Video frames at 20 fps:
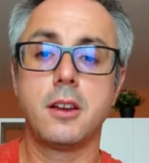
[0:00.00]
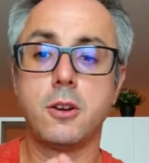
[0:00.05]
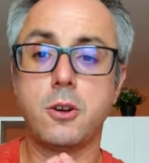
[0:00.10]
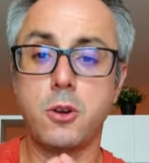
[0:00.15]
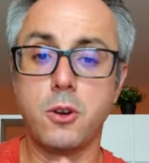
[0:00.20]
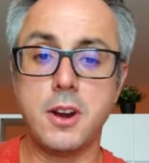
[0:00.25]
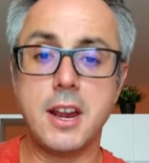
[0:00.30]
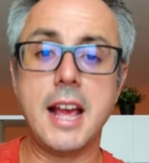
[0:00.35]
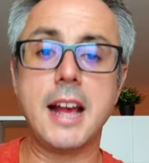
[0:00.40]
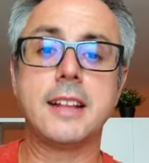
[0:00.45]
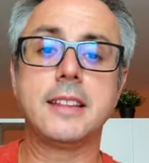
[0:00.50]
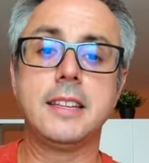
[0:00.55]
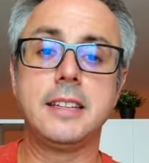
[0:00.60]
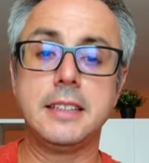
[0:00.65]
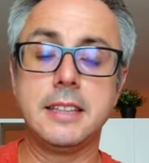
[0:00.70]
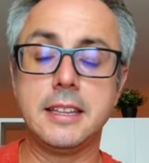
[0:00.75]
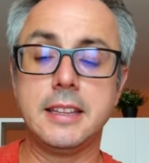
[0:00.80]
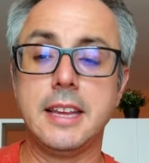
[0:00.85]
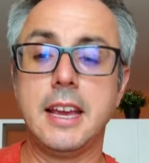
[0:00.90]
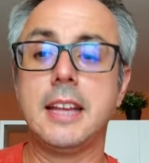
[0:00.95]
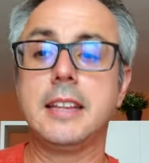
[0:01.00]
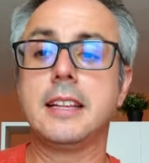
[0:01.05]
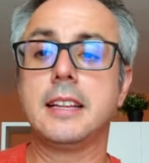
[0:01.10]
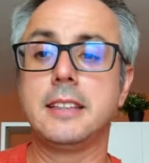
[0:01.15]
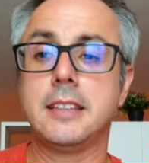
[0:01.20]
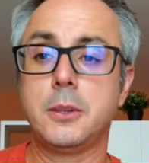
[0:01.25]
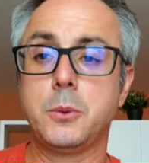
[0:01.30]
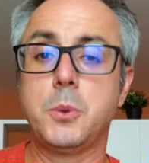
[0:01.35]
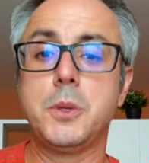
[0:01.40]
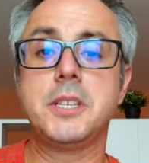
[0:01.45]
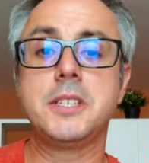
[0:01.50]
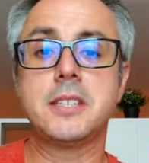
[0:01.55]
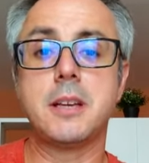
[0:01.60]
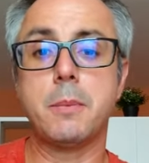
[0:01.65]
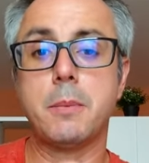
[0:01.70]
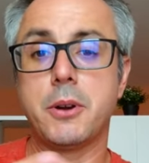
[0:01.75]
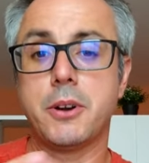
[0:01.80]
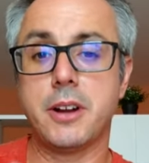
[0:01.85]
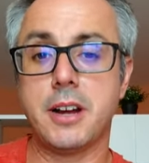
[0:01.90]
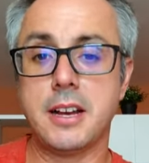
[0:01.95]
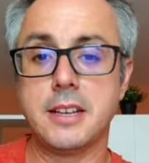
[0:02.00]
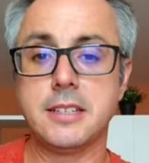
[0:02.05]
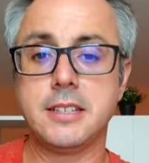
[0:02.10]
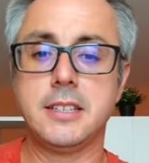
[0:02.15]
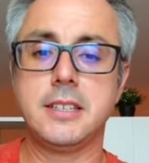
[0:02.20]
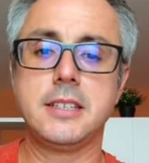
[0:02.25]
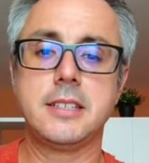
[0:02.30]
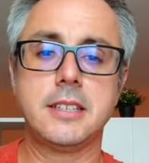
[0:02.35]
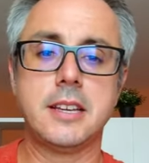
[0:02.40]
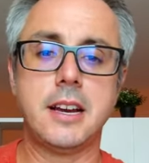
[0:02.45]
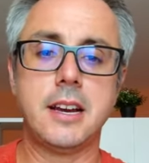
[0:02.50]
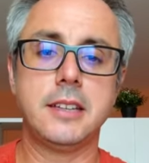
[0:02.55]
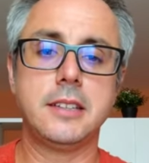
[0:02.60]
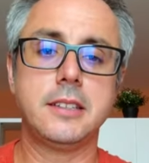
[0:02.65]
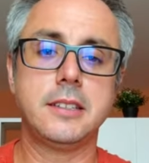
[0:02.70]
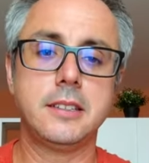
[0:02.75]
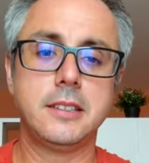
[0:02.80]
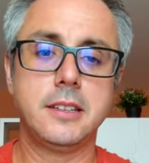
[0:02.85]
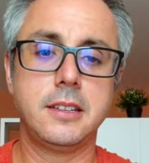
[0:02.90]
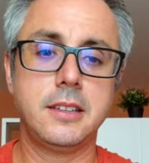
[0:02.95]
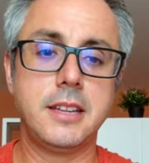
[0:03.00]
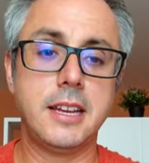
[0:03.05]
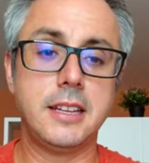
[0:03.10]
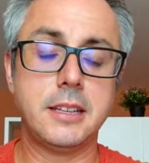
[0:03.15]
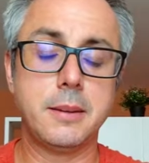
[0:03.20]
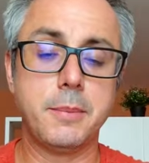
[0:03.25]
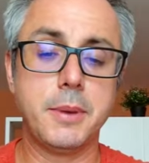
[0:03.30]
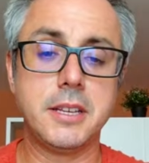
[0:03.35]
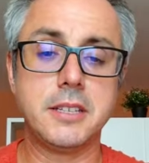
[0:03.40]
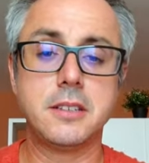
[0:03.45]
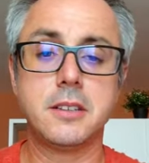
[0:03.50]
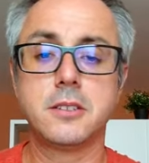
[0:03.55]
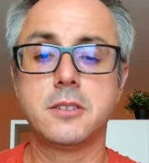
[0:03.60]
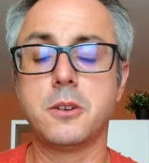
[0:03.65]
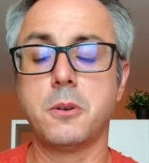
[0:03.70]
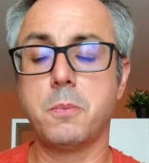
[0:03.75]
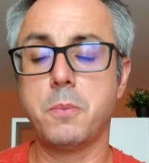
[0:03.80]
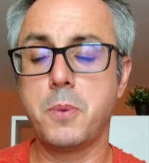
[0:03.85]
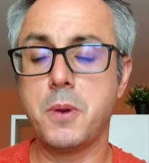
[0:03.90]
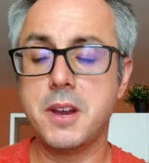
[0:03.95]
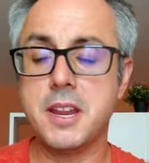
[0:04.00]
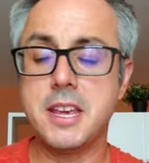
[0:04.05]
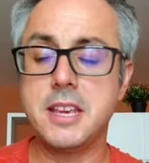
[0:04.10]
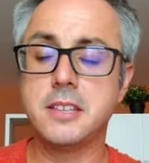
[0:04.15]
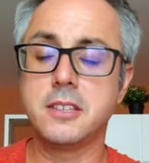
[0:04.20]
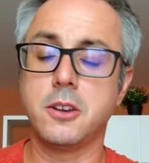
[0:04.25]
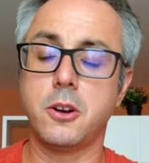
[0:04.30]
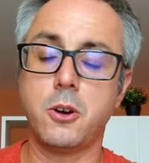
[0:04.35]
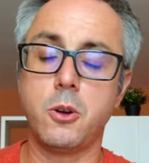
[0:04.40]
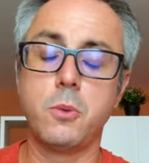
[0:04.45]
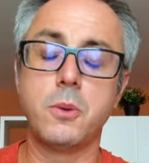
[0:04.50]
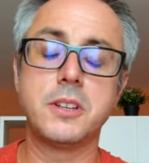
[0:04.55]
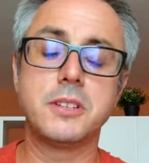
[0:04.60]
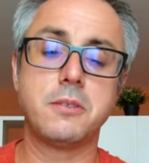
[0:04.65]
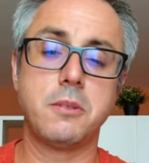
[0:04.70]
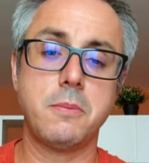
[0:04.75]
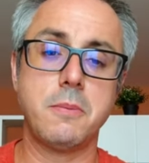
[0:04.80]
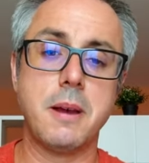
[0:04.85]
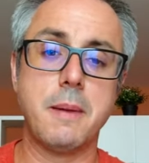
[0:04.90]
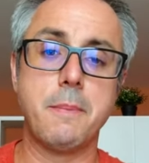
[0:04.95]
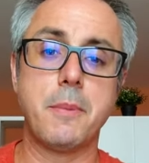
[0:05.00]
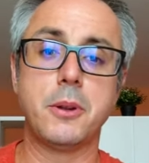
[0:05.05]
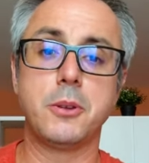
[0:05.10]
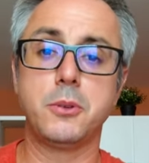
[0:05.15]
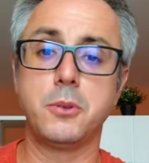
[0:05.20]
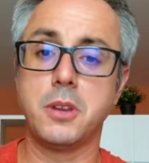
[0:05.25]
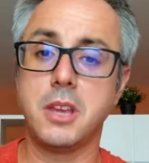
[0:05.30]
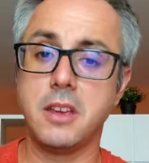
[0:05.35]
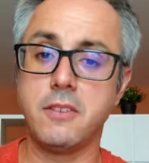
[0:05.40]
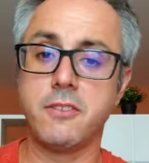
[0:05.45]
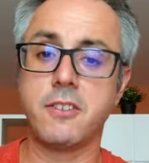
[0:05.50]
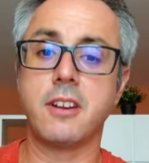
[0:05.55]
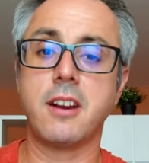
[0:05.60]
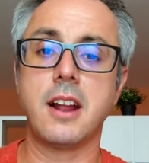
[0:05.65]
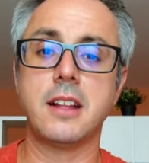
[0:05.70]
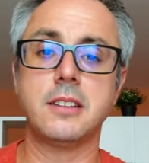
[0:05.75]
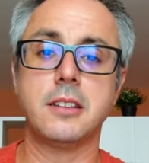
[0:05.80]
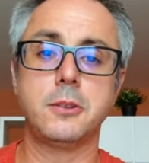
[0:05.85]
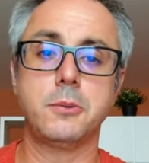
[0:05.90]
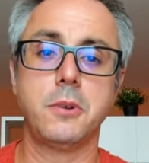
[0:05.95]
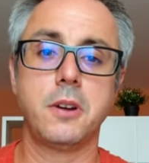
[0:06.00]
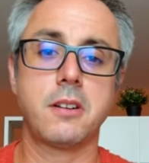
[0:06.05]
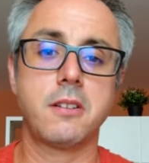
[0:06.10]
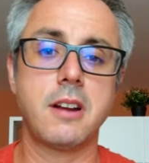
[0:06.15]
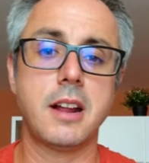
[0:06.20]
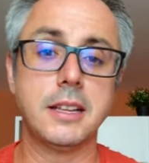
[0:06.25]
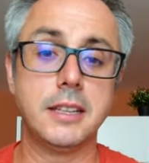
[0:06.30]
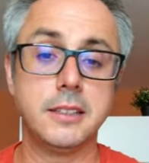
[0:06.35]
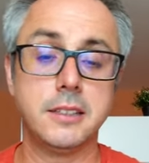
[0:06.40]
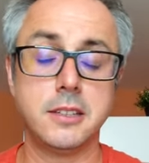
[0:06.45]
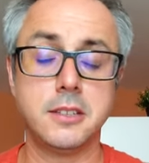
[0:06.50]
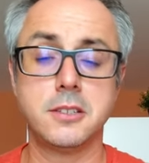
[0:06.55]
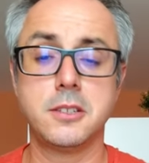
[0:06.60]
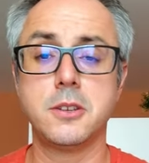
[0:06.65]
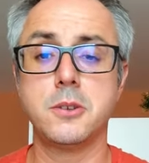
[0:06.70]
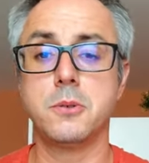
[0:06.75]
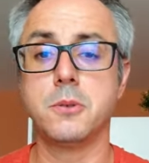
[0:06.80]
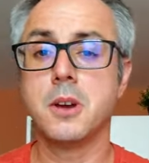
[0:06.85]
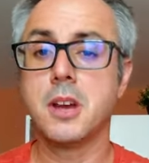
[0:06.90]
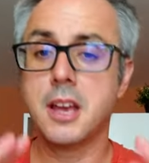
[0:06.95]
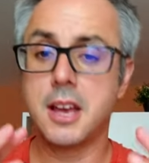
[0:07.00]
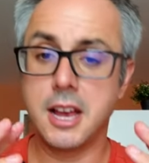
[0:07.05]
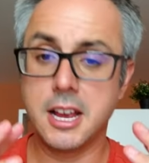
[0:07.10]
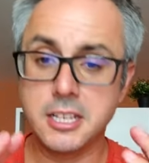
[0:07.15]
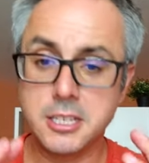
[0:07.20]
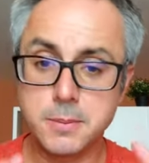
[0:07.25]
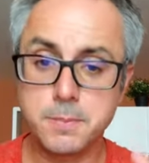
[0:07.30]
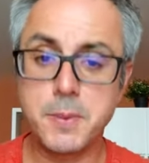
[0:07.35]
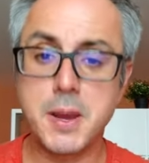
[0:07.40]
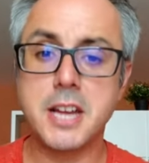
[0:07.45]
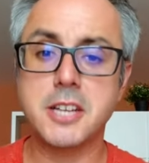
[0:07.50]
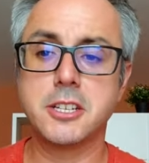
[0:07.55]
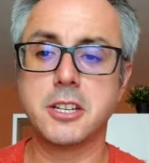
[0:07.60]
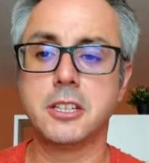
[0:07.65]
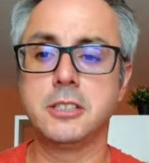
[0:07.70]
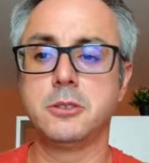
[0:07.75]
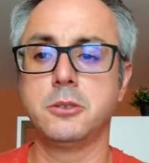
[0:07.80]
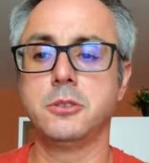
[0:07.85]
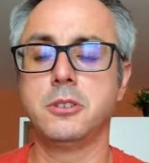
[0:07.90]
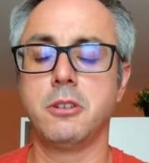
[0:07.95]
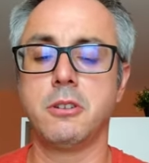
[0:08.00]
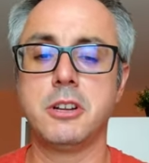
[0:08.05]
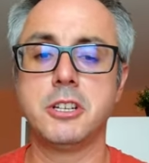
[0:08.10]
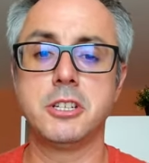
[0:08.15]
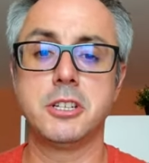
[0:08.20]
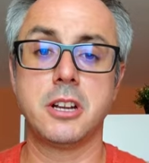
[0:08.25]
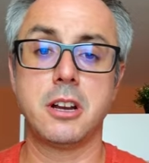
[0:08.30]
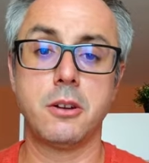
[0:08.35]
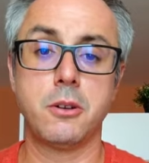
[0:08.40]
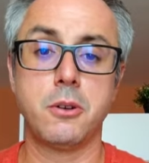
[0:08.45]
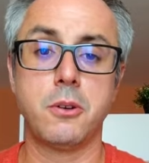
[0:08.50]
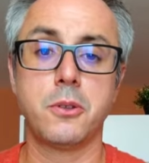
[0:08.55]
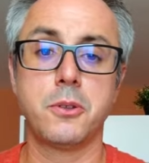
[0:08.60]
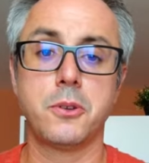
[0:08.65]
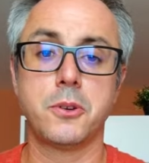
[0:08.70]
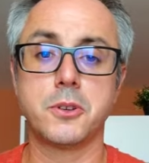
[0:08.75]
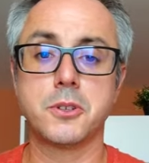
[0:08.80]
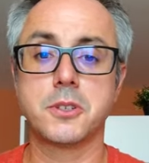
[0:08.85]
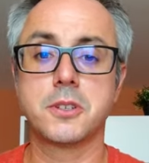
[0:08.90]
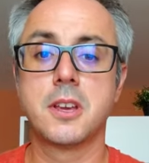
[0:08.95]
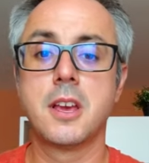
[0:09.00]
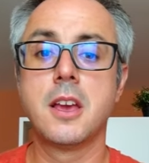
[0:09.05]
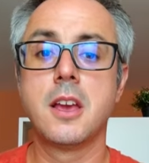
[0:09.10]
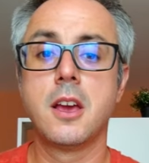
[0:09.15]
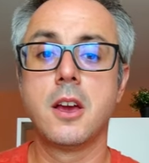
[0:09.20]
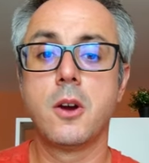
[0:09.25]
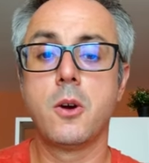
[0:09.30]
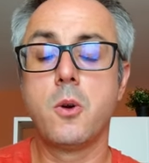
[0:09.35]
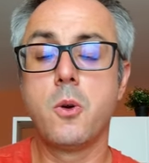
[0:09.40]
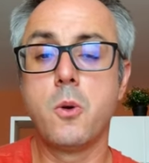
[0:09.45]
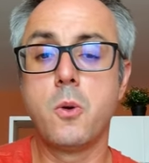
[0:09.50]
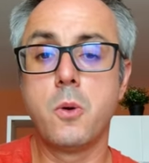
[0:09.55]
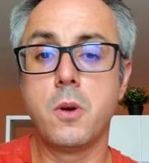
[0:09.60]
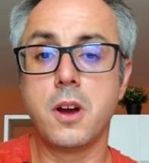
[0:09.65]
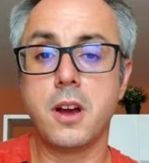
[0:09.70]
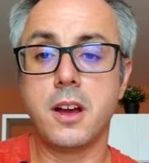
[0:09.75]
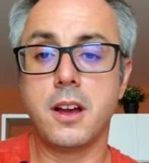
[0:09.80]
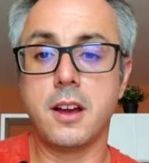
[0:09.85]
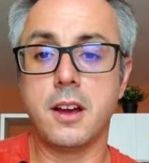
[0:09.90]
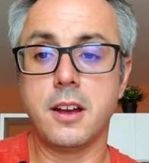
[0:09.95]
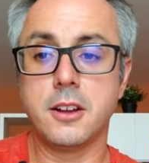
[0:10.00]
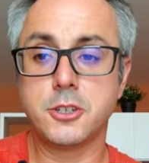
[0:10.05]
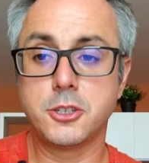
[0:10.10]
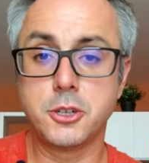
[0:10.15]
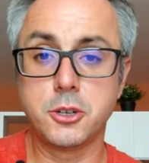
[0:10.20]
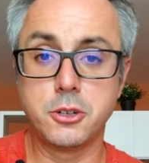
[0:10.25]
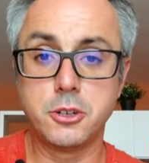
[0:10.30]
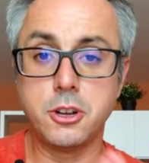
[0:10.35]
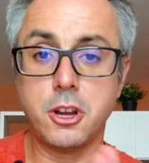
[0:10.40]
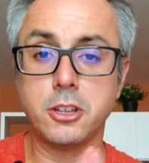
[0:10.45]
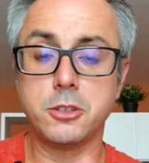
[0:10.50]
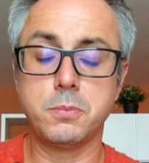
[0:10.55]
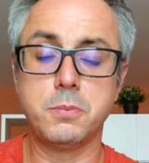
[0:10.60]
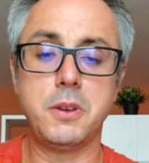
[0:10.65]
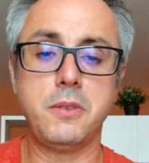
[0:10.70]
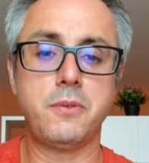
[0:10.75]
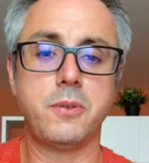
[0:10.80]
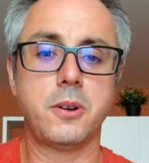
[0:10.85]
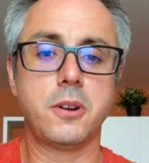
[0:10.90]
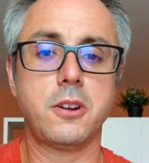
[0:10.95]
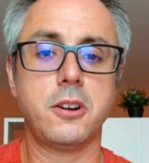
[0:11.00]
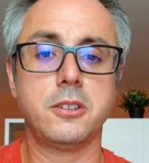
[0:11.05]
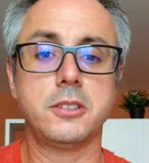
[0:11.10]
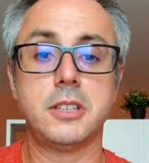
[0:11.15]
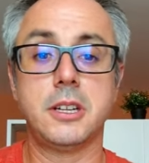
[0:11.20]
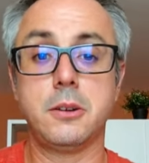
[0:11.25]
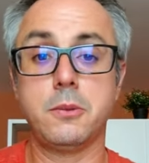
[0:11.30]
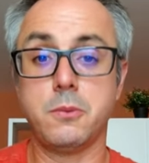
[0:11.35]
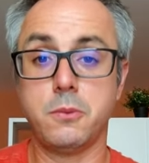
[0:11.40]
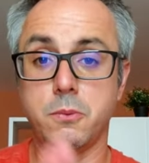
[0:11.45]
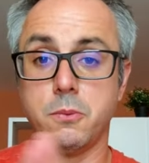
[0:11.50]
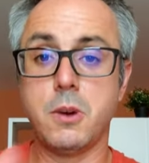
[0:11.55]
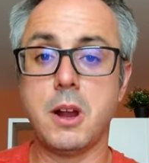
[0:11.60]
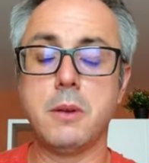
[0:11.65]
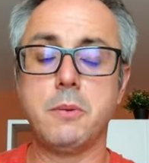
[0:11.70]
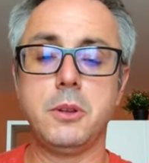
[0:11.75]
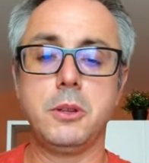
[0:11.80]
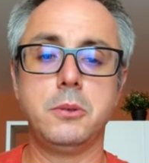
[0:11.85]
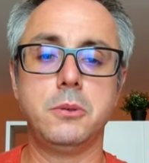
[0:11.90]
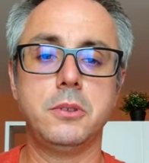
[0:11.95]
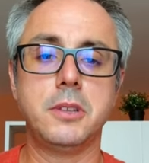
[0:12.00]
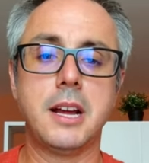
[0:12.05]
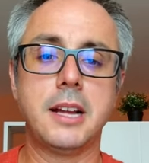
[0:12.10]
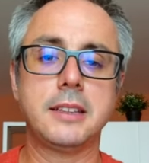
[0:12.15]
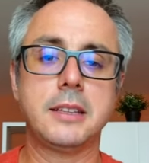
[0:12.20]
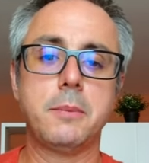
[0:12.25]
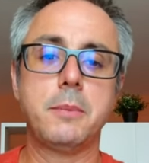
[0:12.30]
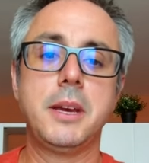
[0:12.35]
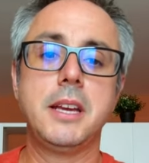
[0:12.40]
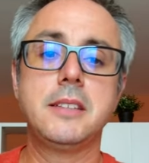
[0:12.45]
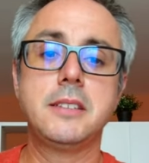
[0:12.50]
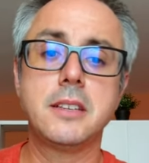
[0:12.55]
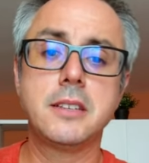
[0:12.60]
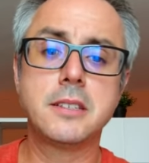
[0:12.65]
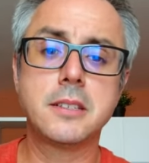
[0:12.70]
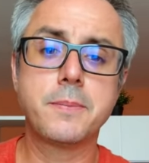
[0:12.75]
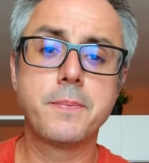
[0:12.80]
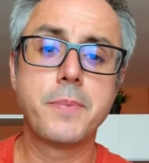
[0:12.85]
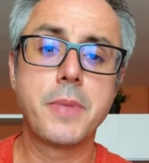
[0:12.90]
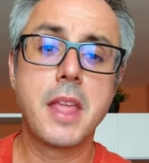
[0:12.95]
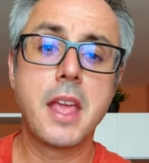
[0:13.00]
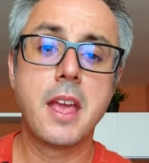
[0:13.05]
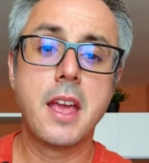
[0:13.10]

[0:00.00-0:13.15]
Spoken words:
collecting the data that we summarize inside the database. So please always remember to give credit where credit is due, especially to the original authors, who should not be forgotten when we do databases.